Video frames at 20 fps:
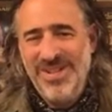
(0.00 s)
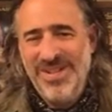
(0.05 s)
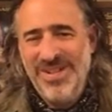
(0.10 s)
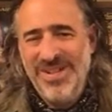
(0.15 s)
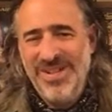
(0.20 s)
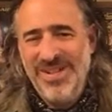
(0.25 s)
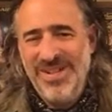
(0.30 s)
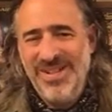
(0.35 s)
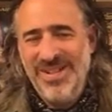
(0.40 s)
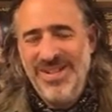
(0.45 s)

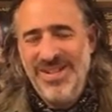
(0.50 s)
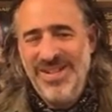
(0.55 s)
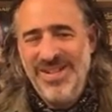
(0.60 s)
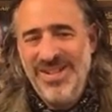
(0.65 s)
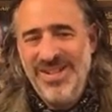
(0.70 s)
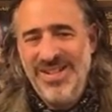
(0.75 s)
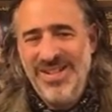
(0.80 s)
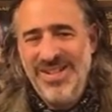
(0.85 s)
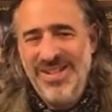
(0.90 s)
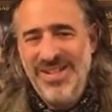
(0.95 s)

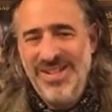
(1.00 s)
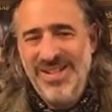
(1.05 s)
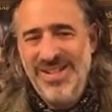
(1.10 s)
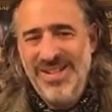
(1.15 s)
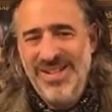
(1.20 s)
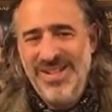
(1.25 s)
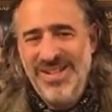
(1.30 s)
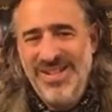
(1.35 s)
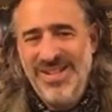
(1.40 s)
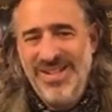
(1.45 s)

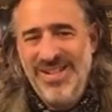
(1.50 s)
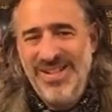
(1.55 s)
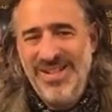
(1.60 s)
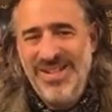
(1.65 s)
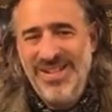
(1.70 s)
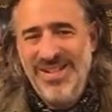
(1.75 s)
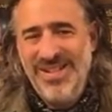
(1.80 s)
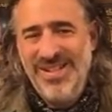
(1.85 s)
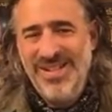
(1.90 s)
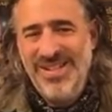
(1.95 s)

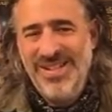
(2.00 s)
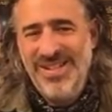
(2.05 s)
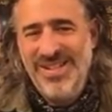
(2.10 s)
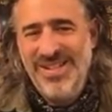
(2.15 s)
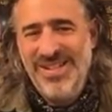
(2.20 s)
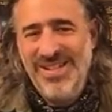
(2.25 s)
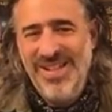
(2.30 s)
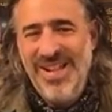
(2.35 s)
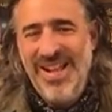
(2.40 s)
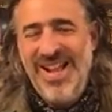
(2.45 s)

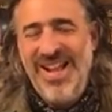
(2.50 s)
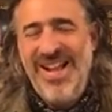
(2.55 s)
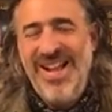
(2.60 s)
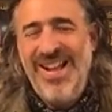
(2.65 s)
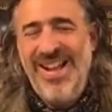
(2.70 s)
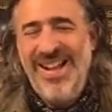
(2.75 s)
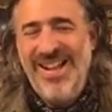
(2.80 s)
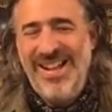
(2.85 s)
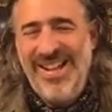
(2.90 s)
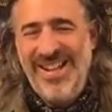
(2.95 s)

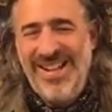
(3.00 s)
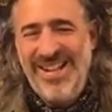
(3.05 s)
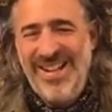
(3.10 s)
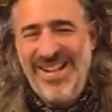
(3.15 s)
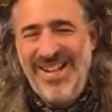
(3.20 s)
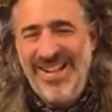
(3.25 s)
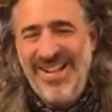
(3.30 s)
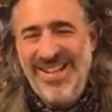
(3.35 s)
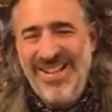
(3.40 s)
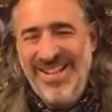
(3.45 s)

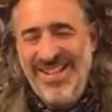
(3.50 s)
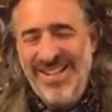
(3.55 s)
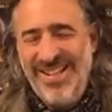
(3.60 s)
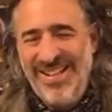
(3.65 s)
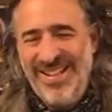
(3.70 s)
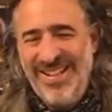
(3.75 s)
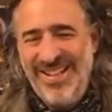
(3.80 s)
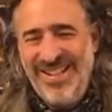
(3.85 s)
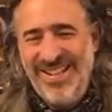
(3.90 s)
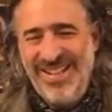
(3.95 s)

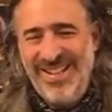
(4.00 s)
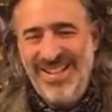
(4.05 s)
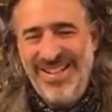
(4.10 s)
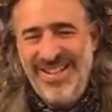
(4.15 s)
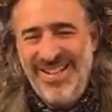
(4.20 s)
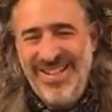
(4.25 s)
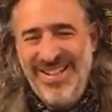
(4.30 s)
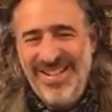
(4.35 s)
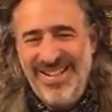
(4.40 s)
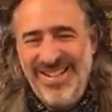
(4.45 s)

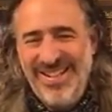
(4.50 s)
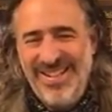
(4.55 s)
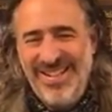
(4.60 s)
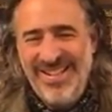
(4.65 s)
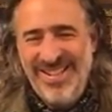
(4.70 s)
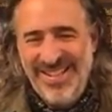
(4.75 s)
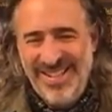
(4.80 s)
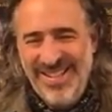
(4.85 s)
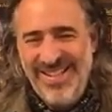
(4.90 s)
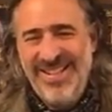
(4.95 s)

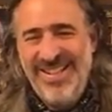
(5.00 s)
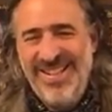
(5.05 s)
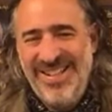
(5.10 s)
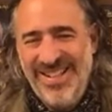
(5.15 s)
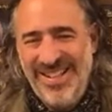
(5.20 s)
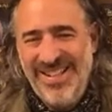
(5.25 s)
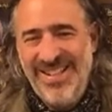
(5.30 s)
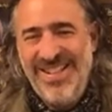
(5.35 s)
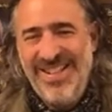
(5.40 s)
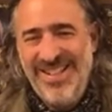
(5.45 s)

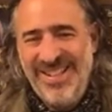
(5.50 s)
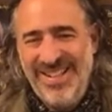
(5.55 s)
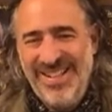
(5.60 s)
This person isn't speaking.